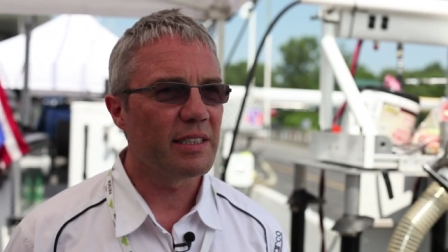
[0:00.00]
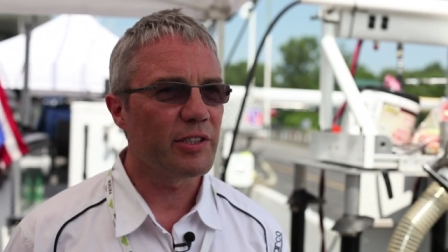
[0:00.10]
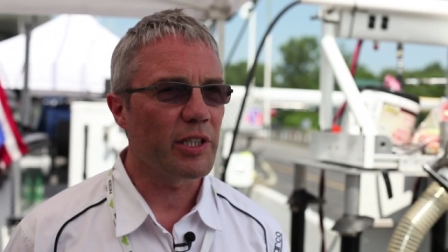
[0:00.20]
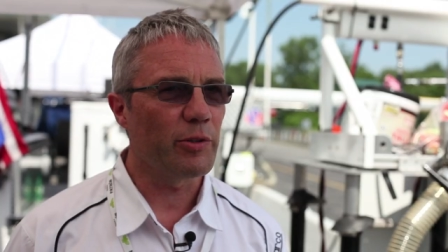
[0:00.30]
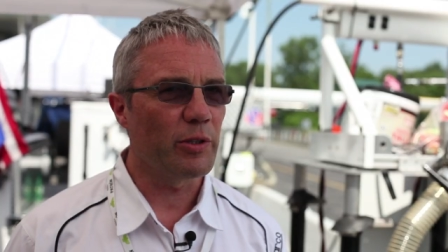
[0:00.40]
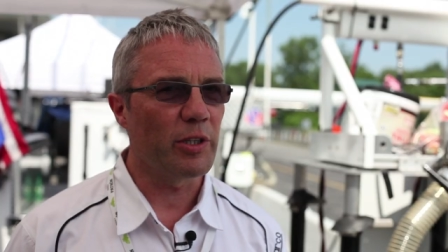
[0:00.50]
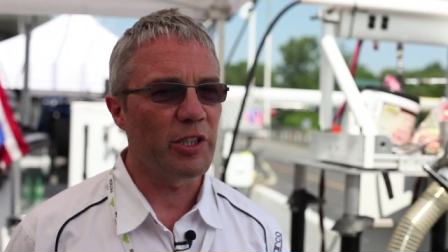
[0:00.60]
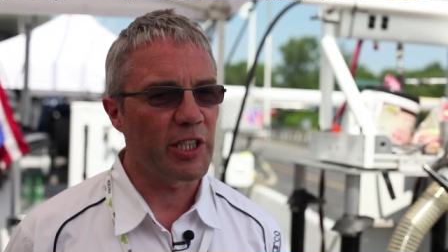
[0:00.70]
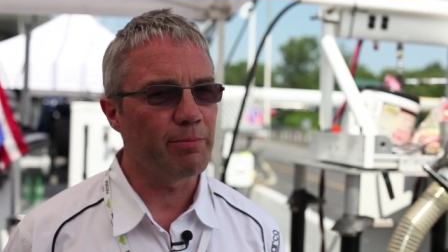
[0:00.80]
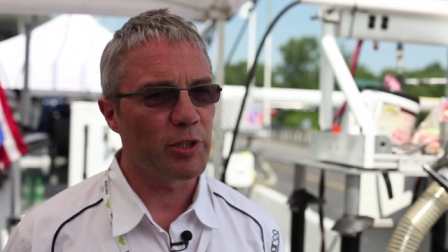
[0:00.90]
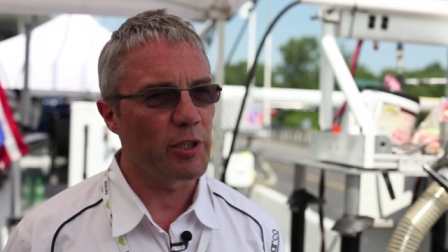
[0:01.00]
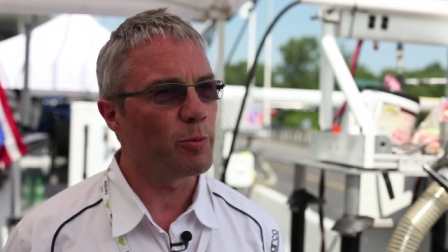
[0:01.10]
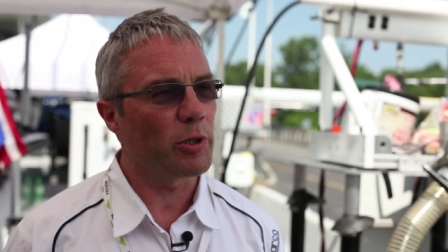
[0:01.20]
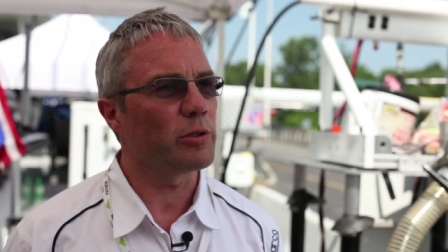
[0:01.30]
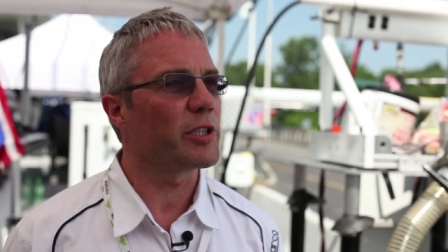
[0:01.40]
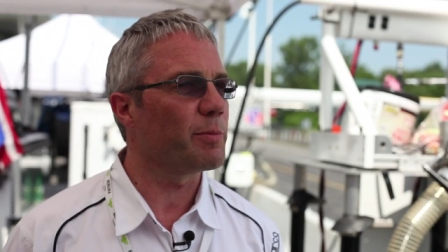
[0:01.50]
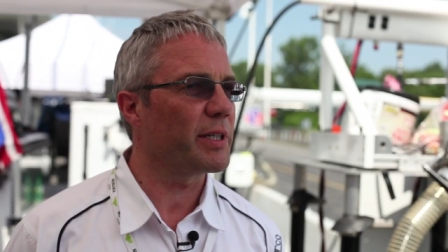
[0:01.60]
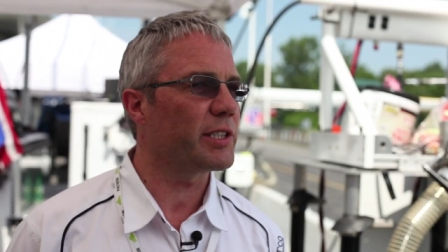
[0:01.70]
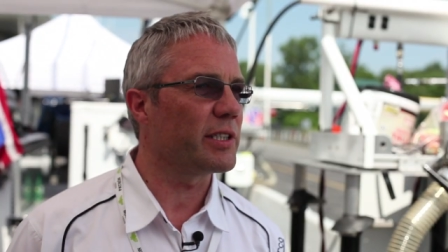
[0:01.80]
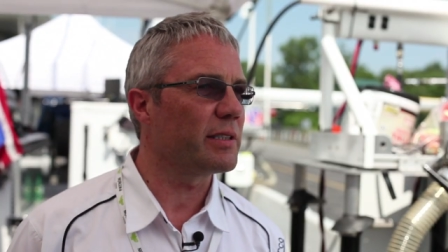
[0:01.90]
so the, the shims that you put onto the
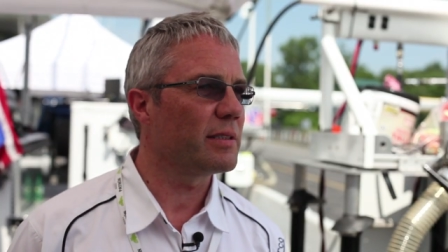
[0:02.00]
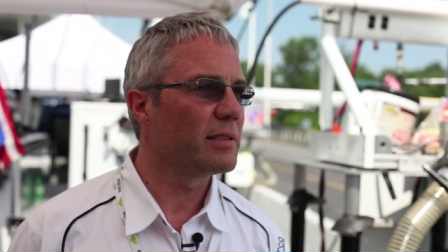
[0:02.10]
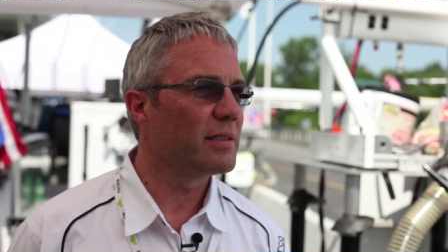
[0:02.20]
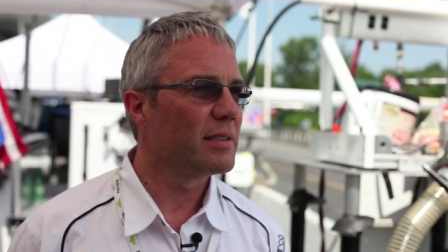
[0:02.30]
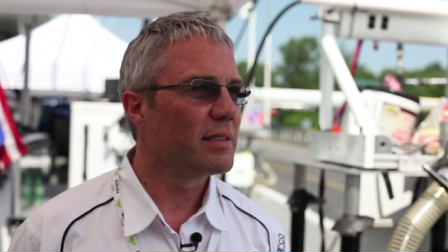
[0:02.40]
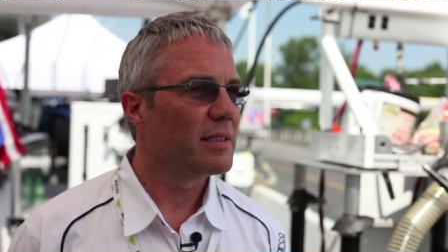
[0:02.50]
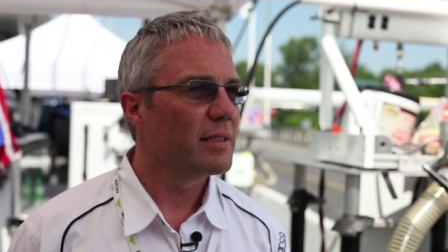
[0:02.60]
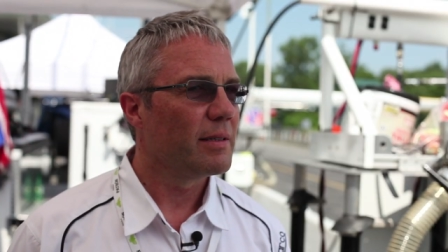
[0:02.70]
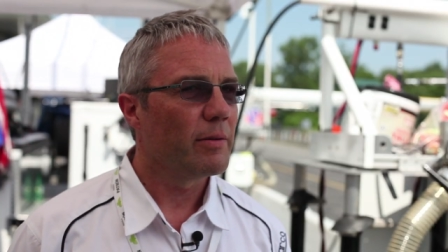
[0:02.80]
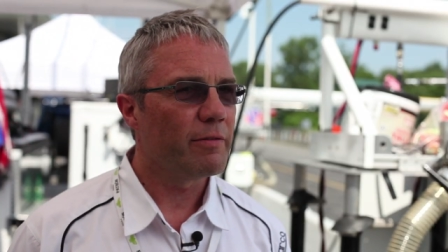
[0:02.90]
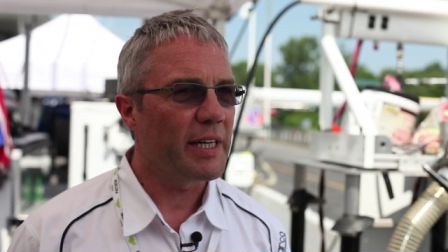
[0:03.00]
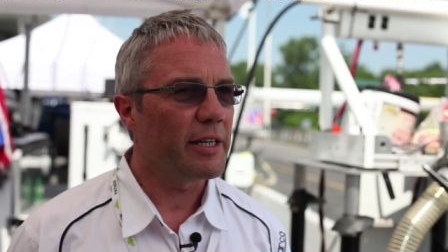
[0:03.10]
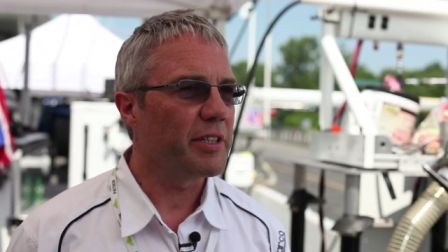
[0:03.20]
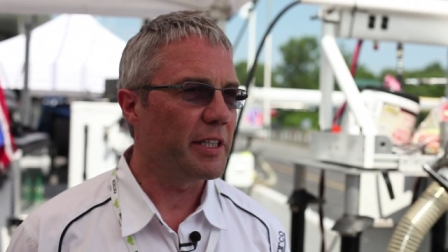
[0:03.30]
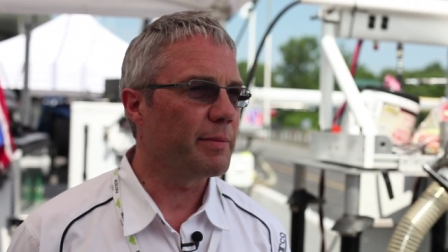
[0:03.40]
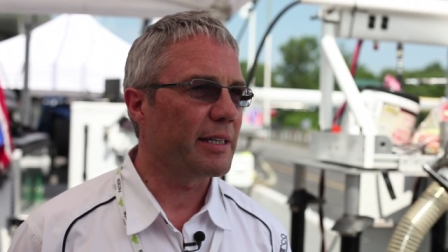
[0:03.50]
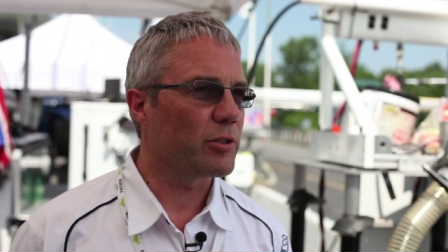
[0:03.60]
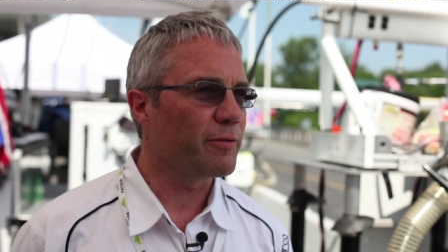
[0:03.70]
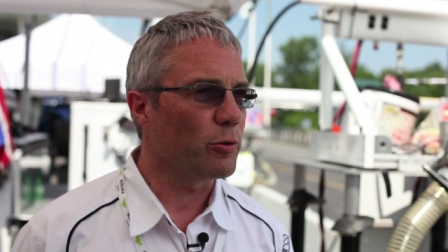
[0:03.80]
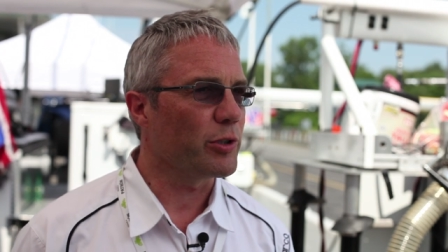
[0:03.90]
piston vary the amount
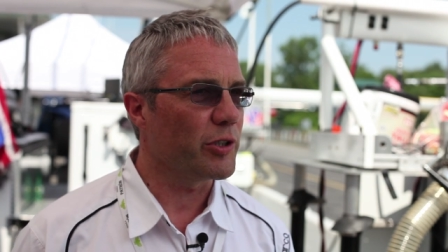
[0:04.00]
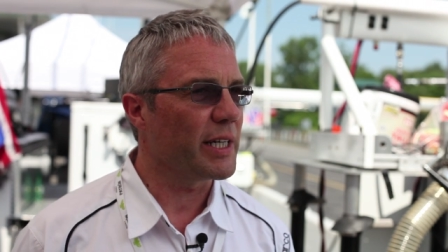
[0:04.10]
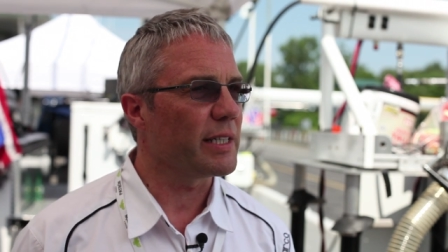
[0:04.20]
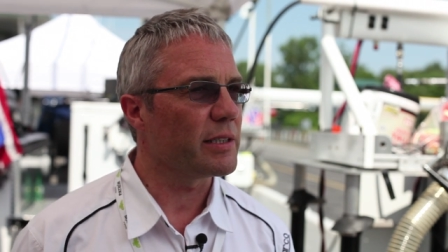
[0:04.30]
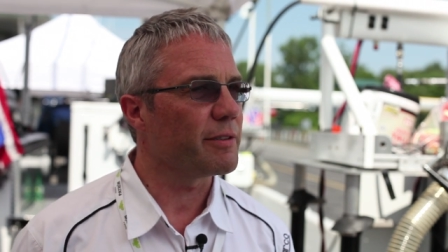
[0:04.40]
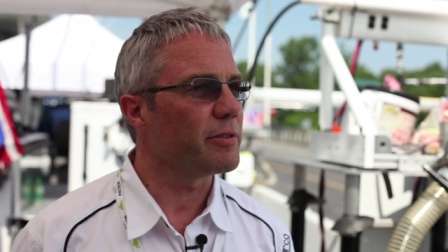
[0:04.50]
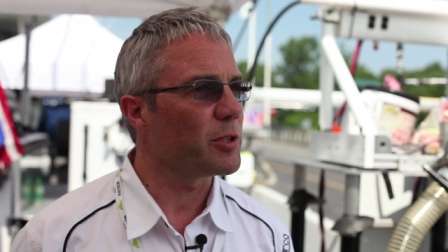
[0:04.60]
of force you get at different